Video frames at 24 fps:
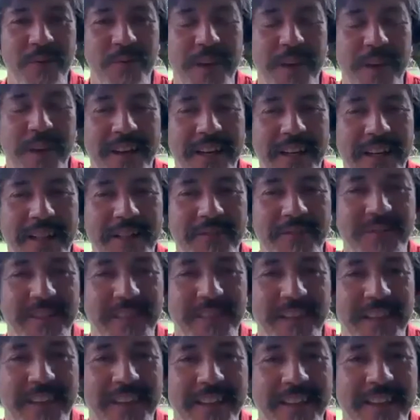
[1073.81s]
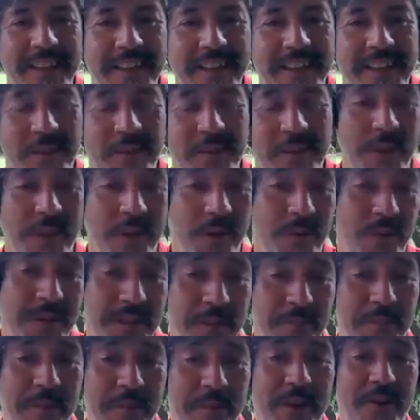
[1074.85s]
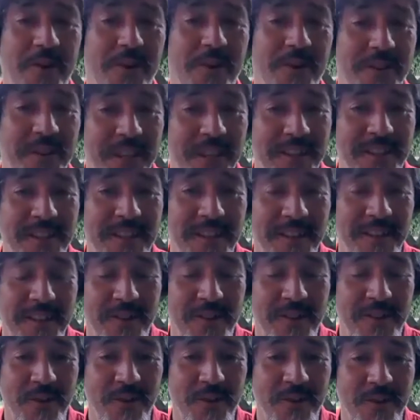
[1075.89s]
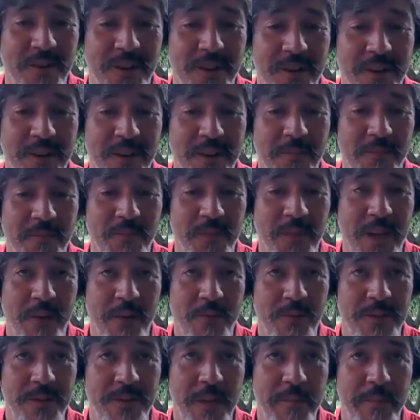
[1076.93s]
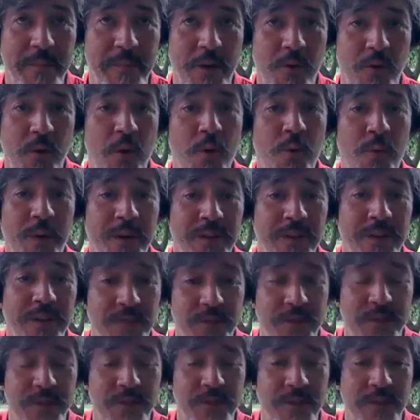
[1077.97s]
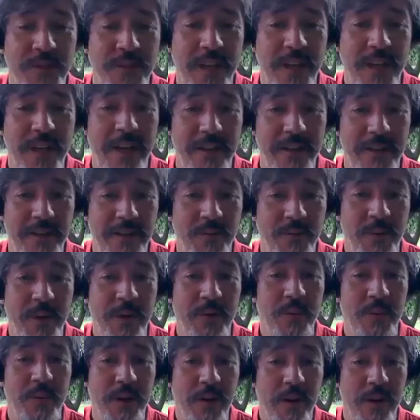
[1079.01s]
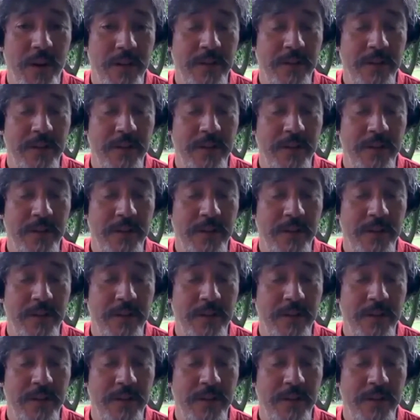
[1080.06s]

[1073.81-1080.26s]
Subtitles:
are kind of stuck in that. It was a big context, I would say, big conquest for society when we got